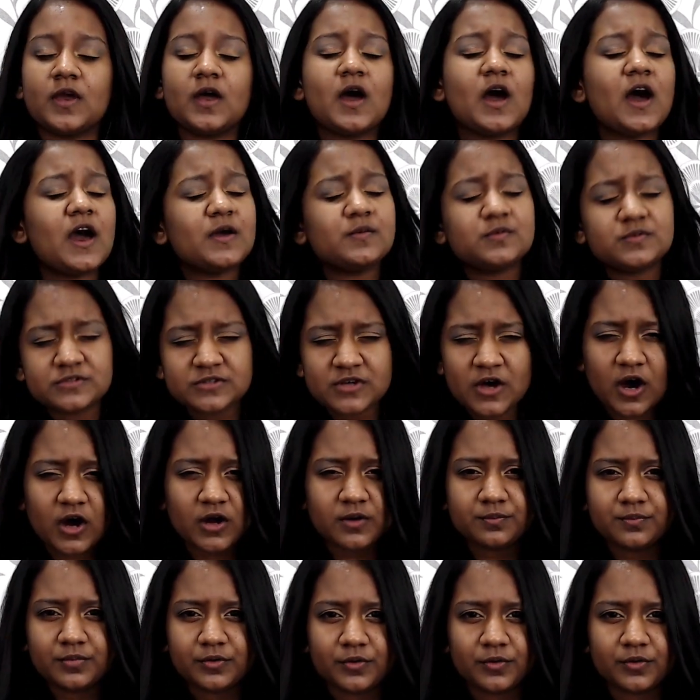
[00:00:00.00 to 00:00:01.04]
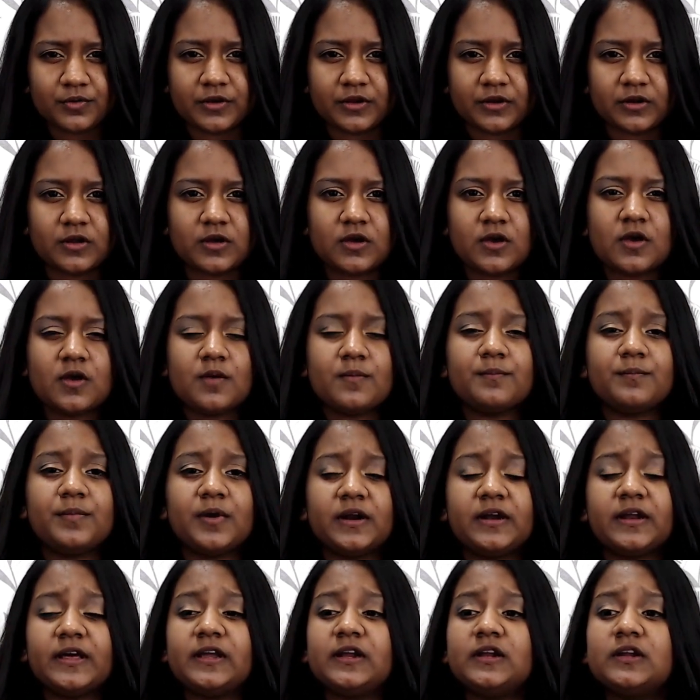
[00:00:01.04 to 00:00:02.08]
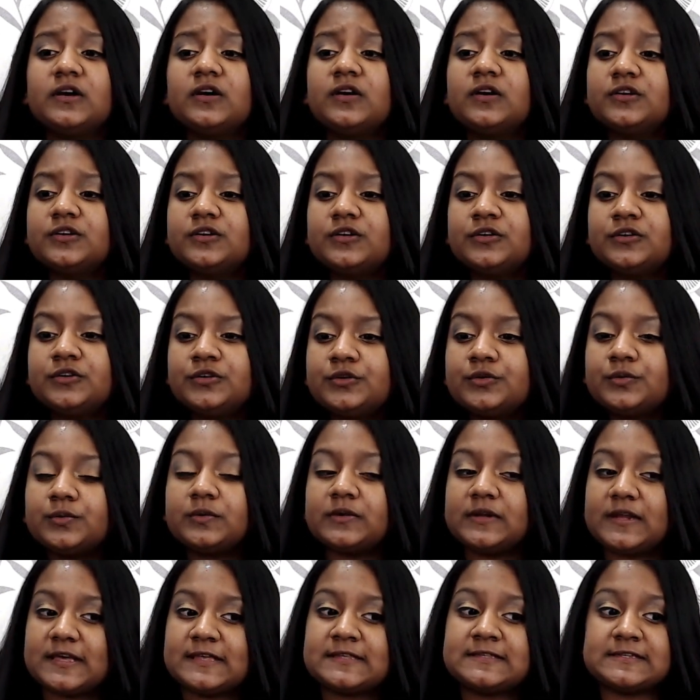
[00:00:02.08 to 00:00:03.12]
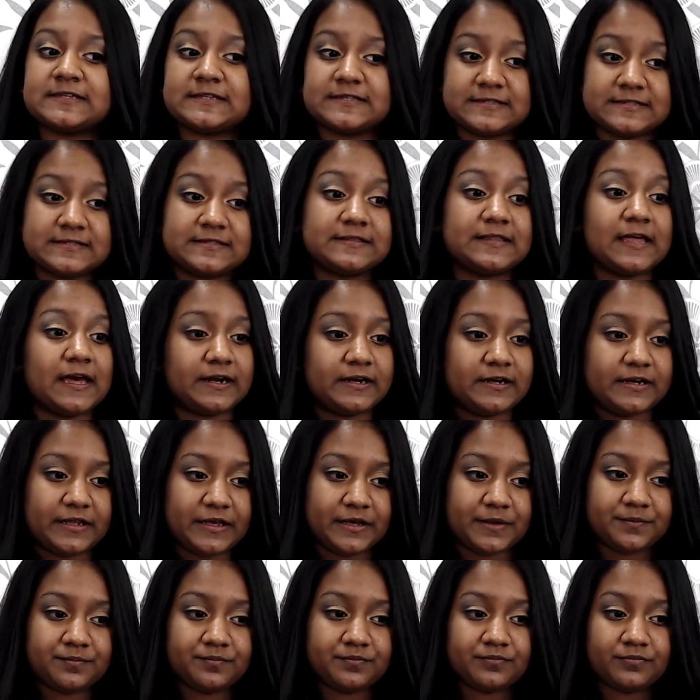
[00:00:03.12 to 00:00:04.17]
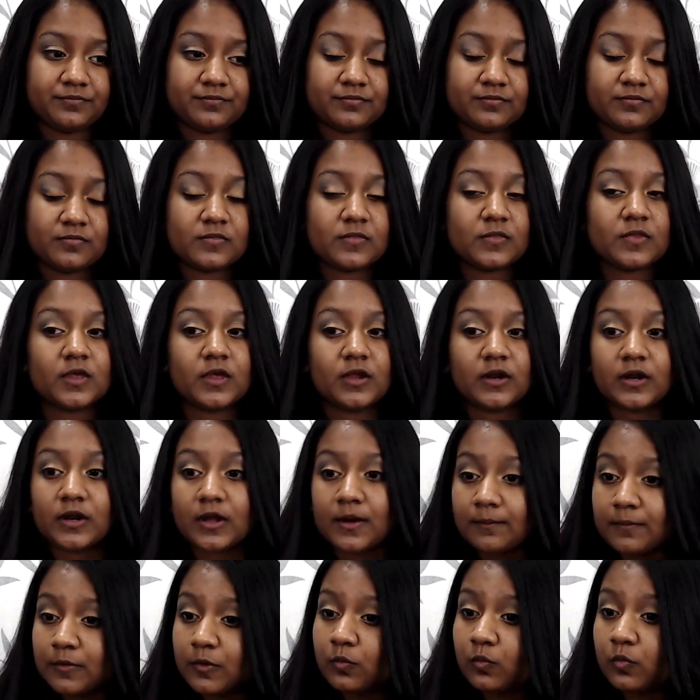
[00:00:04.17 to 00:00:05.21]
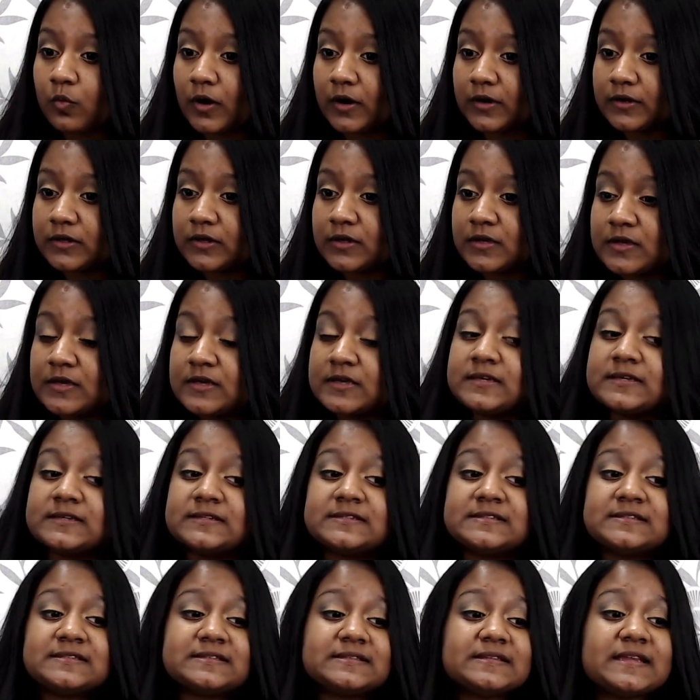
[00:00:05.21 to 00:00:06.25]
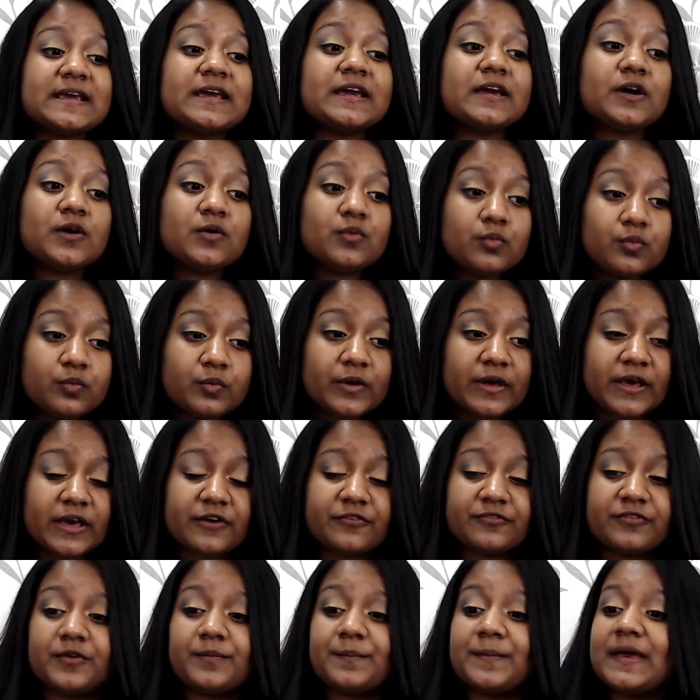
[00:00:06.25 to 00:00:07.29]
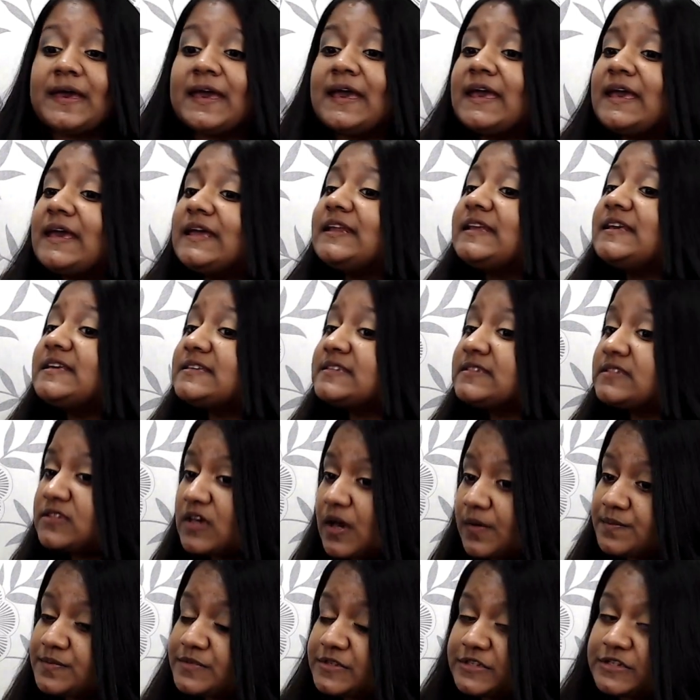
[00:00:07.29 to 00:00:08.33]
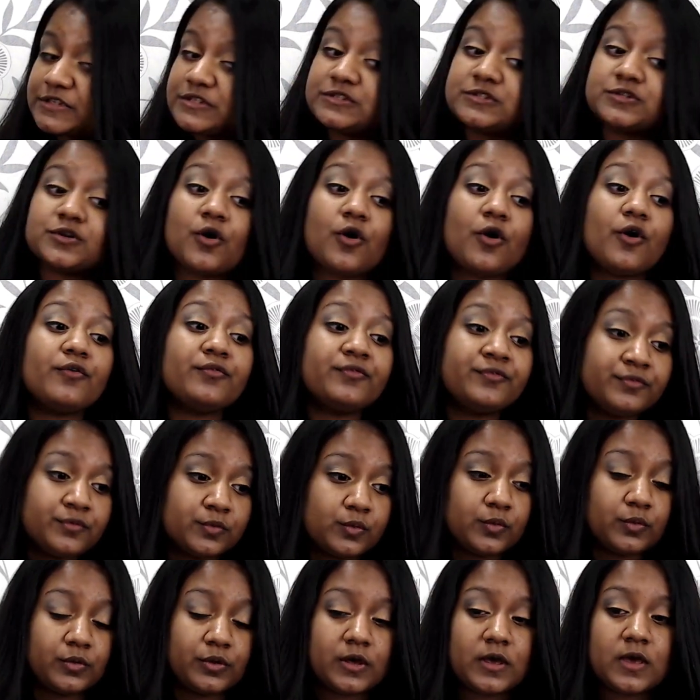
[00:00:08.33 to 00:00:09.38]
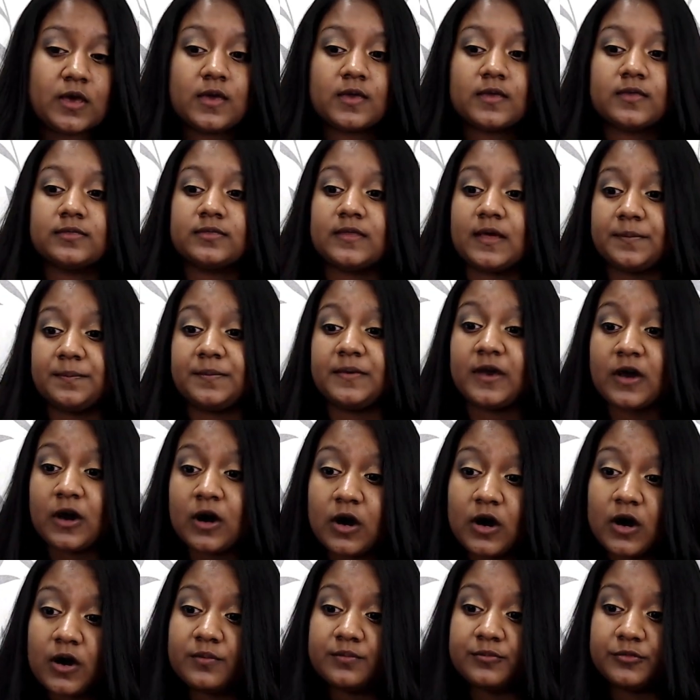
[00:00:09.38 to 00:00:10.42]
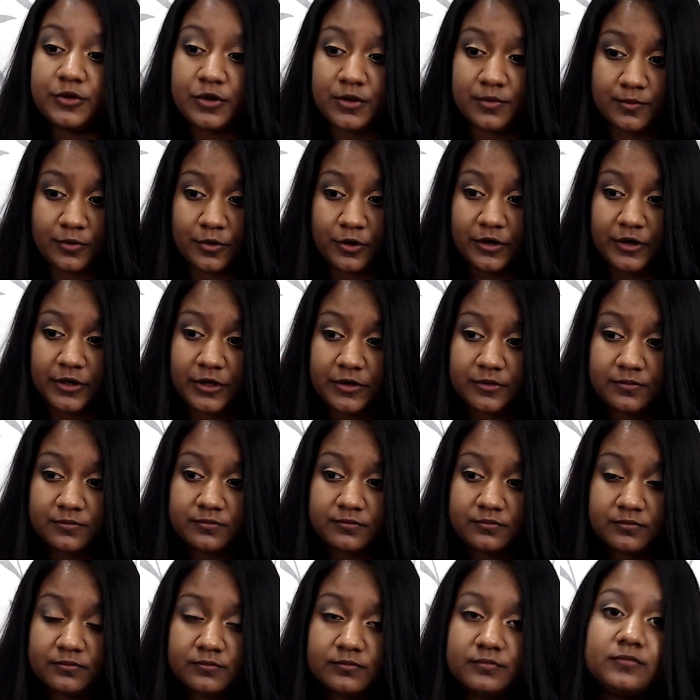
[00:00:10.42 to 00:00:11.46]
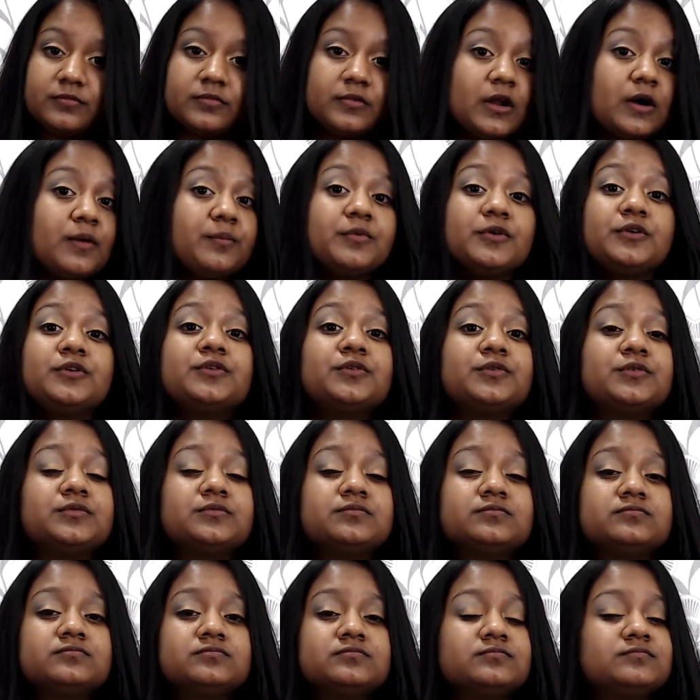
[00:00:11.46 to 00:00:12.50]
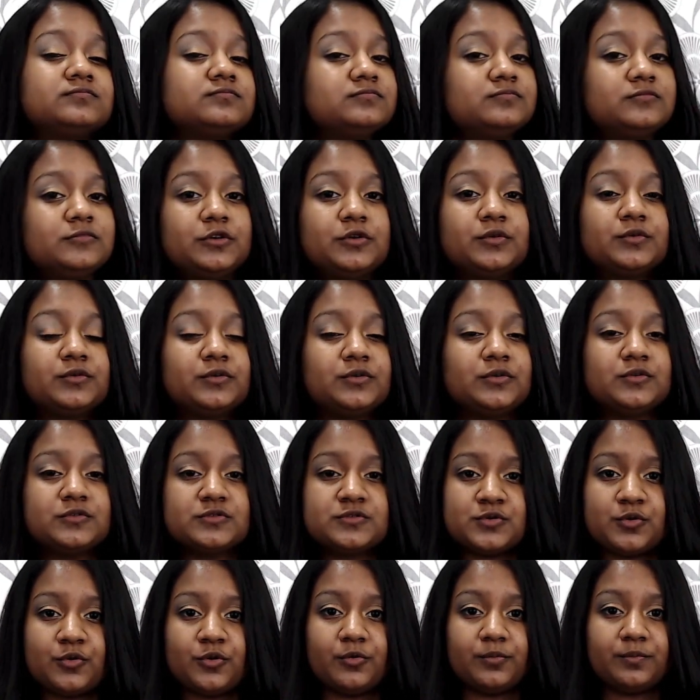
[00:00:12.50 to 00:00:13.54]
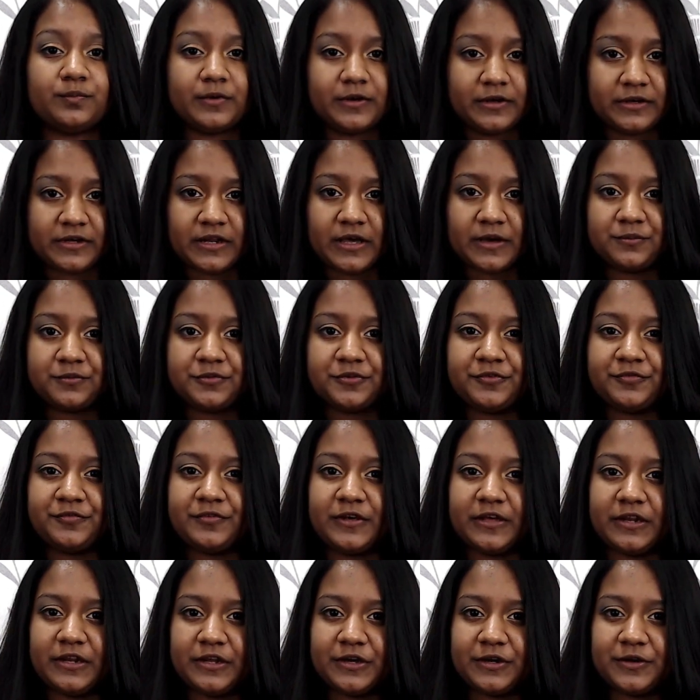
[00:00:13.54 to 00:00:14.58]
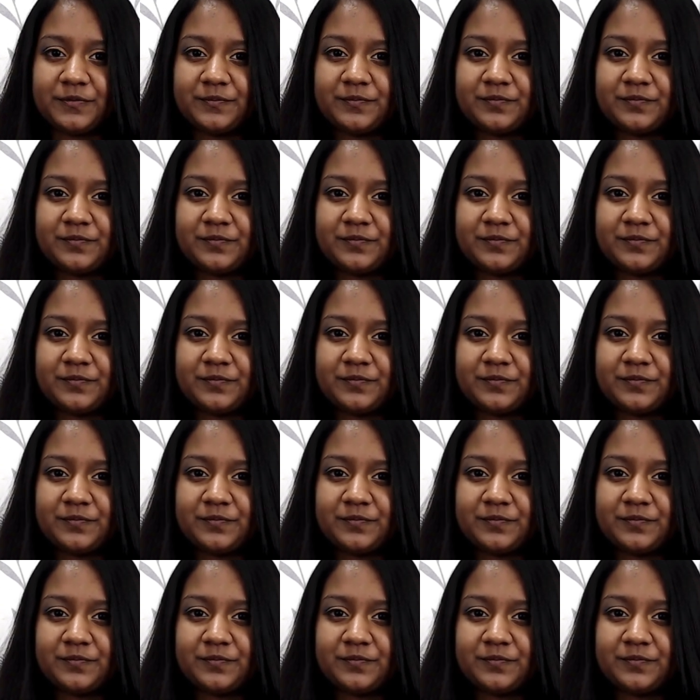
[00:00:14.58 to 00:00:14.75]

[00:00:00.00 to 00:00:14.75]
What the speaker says: I was heartbroken, but I learned two lessons that day. Number one, stay away from any substance or food that may harm your body. Number two, don't lose hope in times of failure.